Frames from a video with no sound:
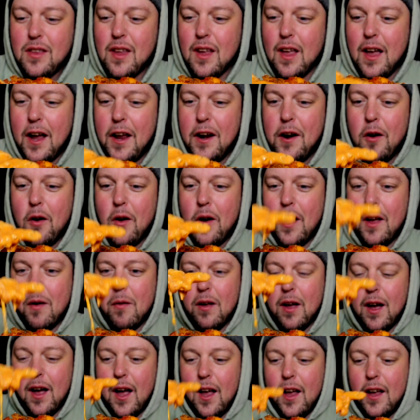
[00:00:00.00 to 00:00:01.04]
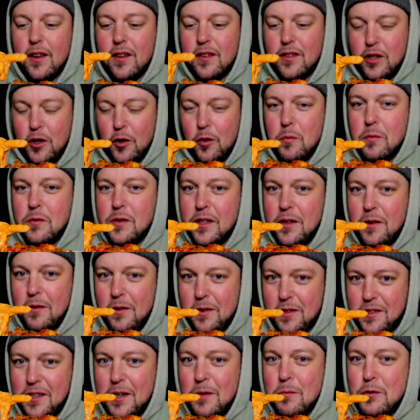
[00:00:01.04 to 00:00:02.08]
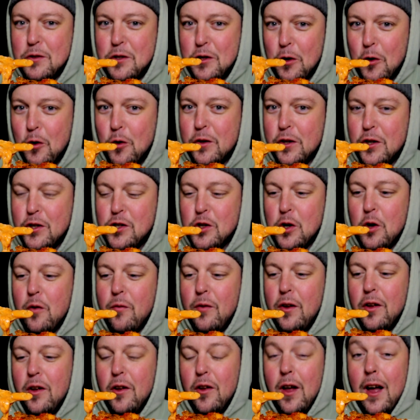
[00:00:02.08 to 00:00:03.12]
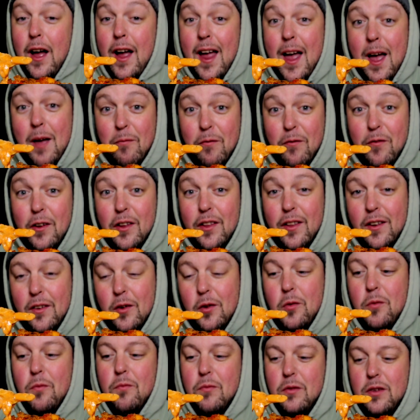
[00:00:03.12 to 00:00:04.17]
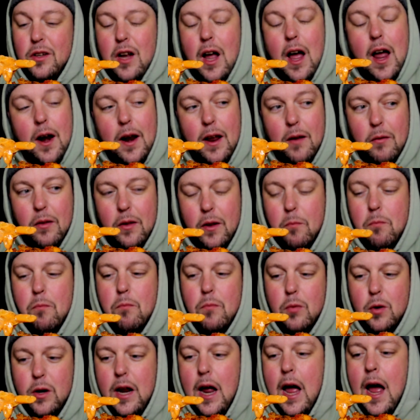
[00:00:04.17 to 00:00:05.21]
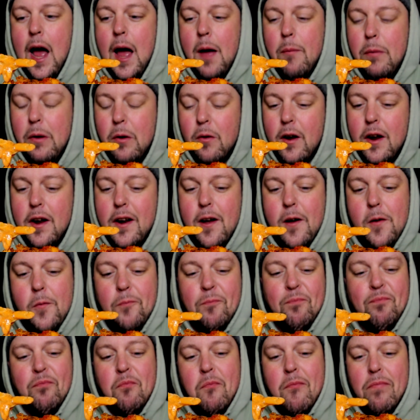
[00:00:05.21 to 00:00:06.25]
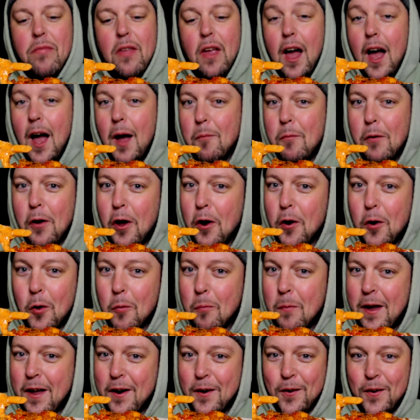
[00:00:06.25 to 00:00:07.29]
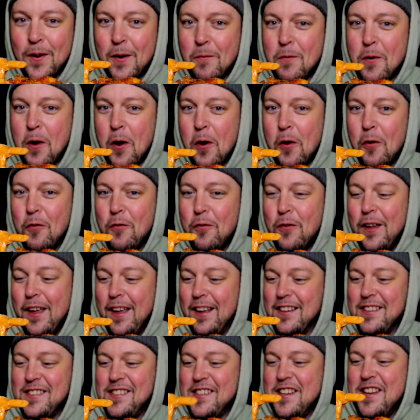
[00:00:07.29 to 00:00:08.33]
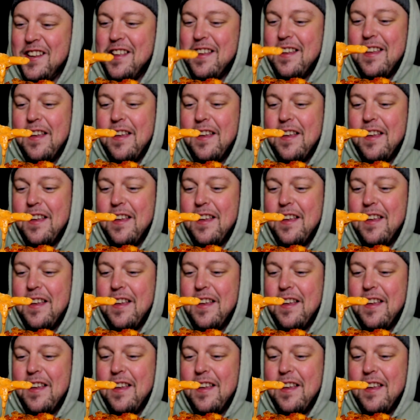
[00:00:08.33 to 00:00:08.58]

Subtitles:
I know I seem stoked and jovial. I am feeling kind of like pretty happy right now. I'm not all better. I'm not all fixed.